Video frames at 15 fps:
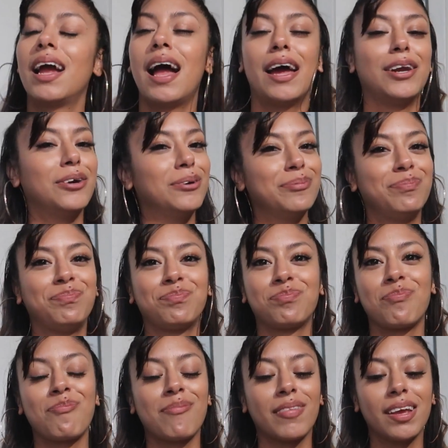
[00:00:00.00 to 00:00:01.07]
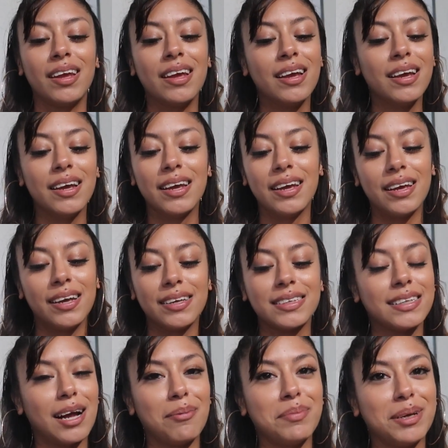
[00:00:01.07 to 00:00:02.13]
I don't know,
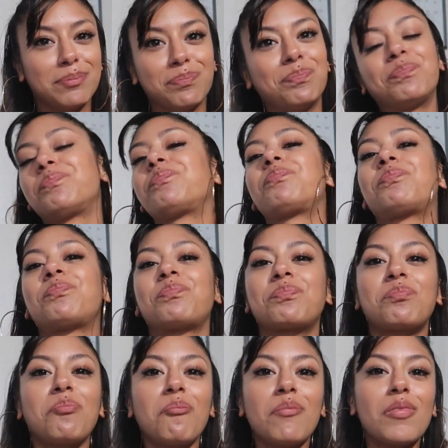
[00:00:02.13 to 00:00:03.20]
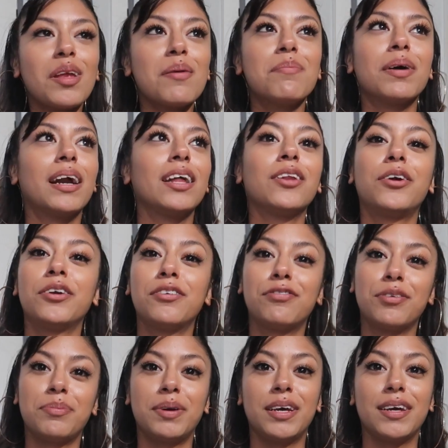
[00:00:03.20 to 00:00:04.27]
it's not me, but I learned
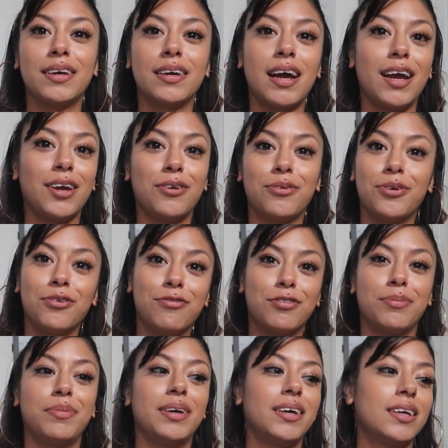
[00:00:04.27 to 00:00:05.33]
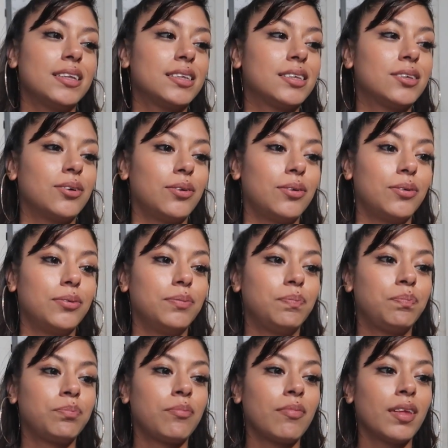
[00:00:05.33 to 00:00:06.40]
from it, I grew from it. So
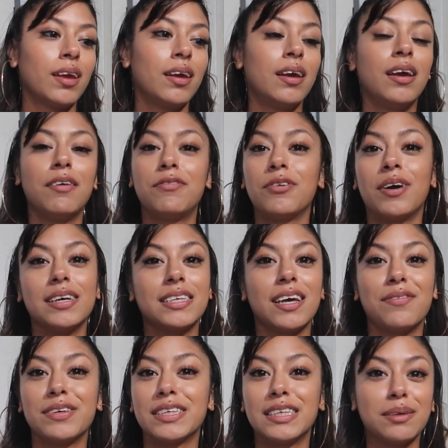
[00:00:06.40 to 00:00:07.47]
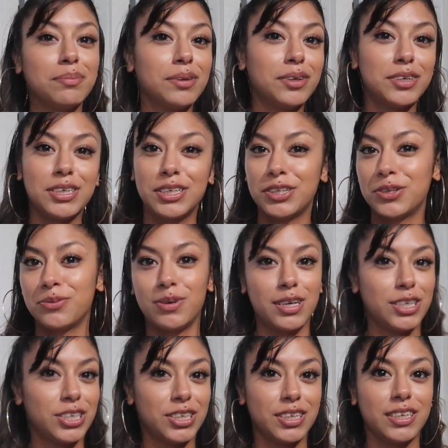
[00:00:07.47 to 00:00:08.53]
if you guys have a similar
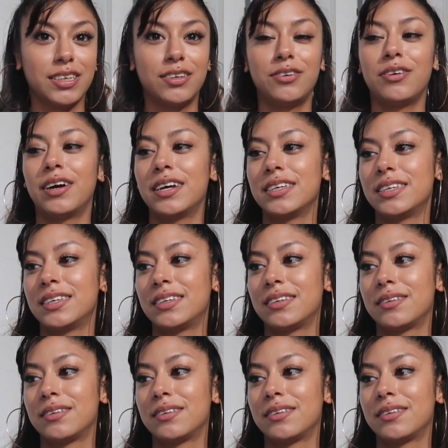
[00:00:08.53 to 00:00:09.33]
situation, you guys